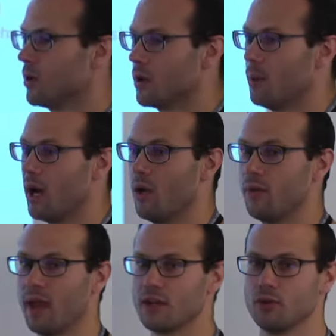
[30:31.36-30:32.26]
compile
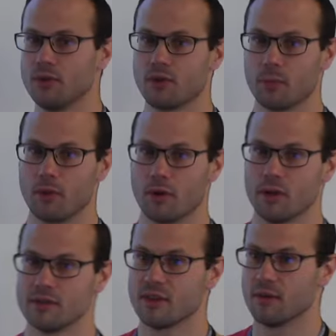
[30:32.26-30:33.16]
the actual interpreter
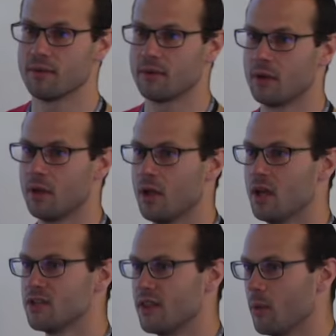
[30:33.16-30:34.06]
itself.
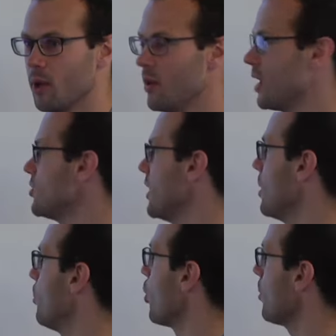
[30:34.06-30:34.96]
So that way you actually get
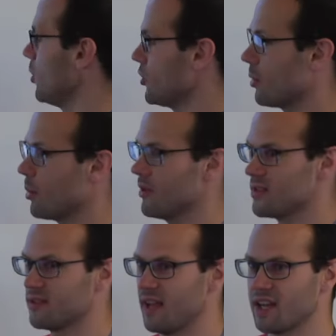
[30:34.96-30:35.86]
a portable interpreter
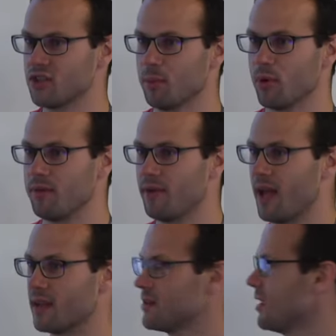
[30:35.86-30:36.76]
that's actually pretty
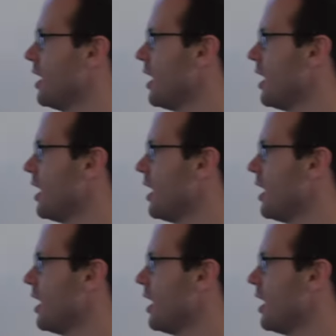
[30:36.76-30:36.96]
fast.